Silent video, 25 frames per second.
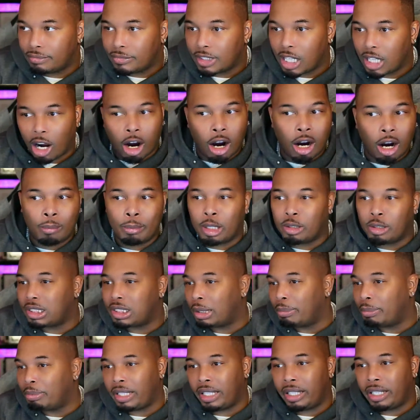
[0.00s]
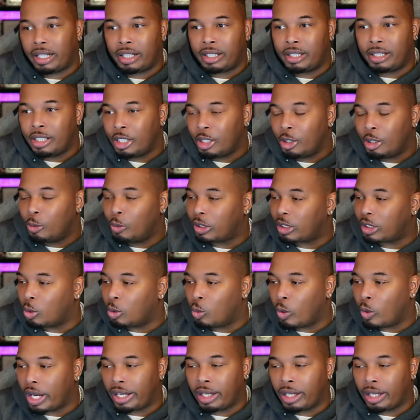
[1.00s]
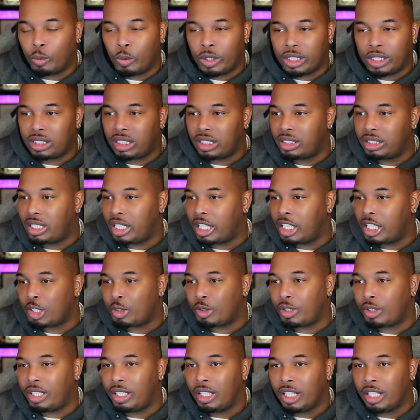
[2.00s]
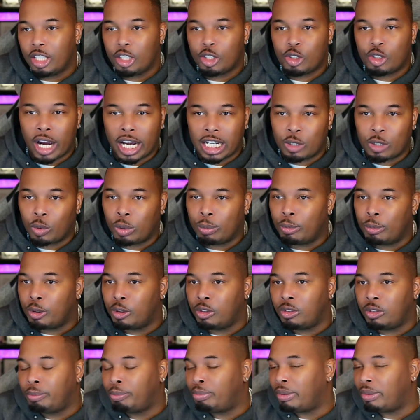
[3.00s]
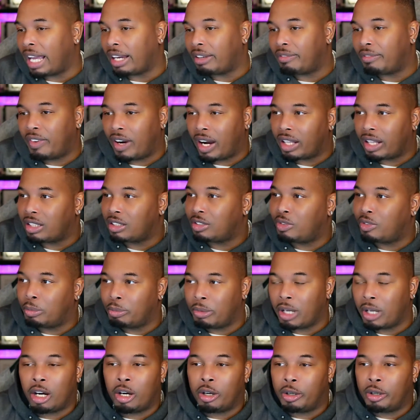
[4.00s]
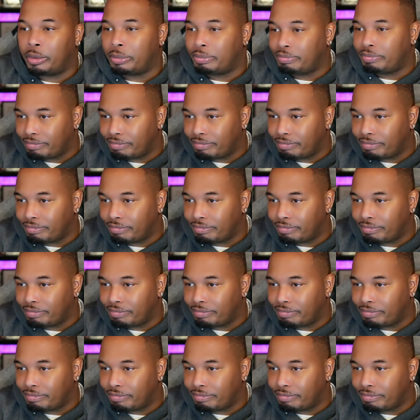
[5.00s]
Almost up there with the way in which this country tried to remove Black fathers from the home